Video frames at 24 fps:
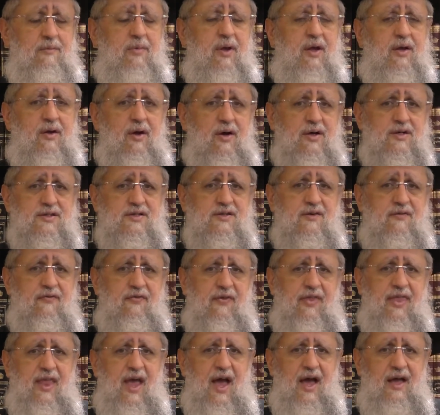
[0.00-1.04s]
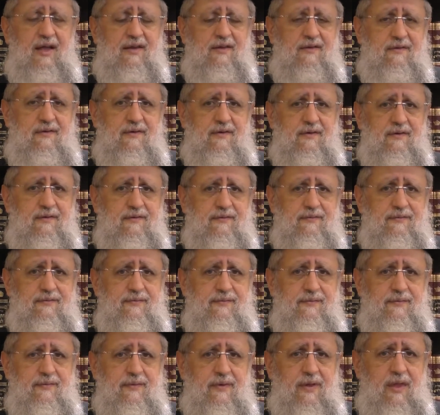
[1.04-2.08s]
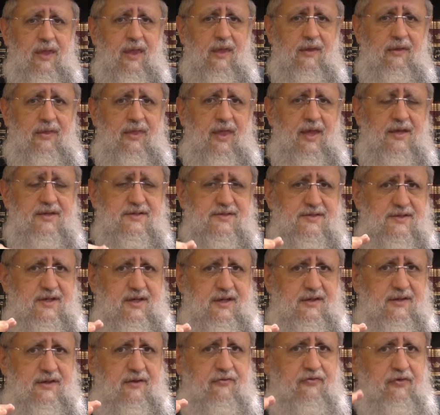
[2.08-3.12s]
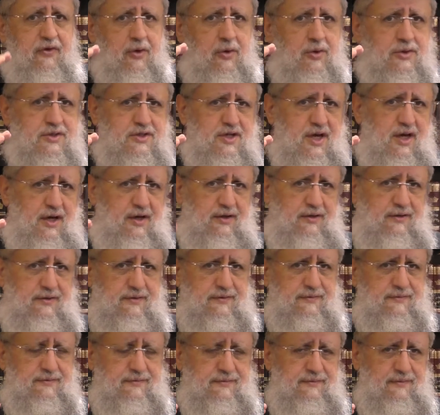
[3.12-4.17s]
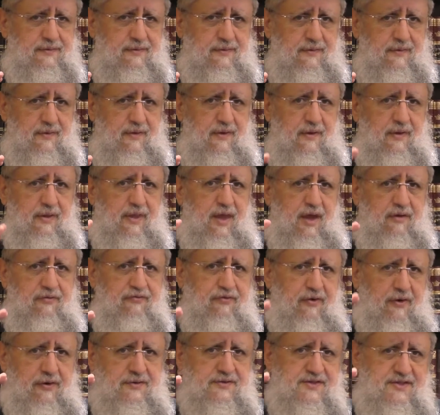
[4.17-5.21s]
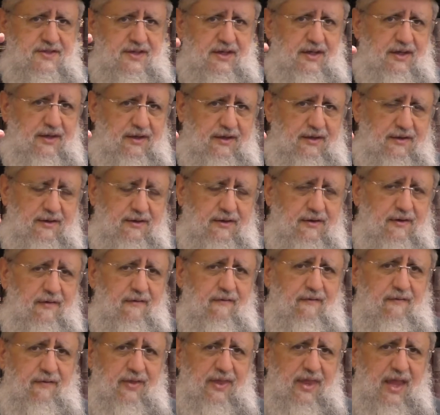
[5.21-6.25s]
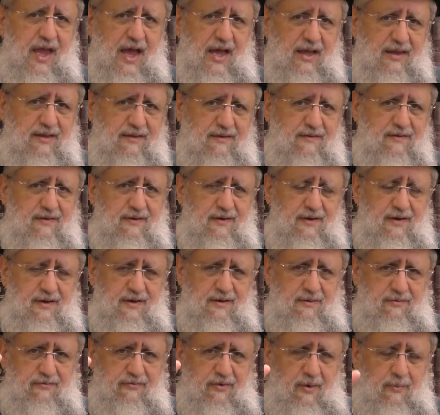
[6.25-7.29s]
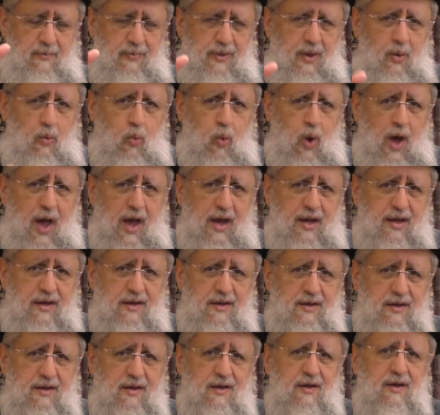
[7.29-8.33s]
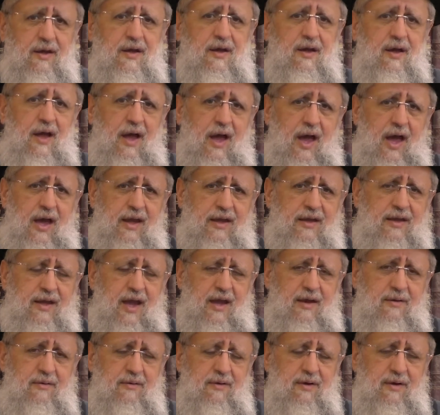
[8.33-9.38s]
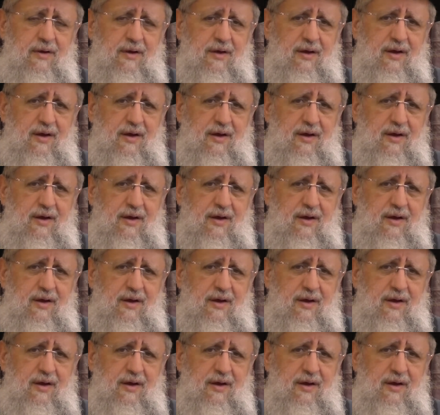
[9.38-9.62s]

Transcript: because of that, they see the future. They foresee that from the wine I can